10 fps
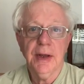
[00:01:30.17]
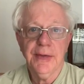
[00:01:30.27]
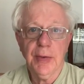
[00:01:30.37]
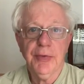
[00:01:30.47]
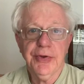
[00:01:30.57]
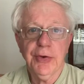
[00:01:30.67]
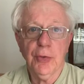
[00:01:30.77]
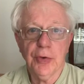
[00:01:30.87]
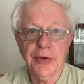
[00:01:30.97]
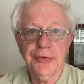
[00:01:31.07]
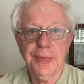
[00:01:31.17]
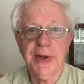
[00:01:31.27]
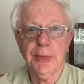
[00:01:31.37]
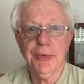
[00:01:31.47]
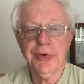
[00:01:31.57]
And that was in August
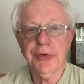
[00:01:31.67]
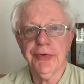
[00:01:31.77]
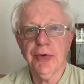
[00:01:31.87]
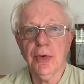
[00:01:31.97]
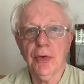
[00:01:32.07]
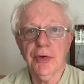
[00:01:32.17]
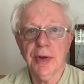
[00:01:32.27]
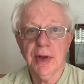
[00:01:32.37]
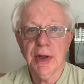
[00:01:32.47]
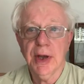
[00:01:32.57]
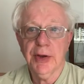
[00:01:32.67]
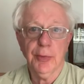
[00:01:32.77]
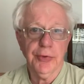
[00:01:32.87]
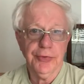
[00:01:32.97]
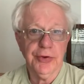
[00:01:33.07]
when it was installed, and it
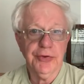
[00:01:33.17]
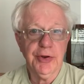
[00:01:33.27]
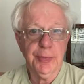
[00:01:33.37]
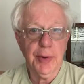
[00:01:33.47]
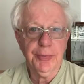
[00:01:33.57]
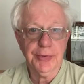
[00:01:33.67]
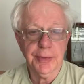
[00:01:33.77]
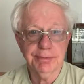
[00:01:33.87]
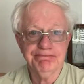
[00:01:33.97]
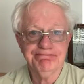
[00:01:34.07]
wasn't a cheap option.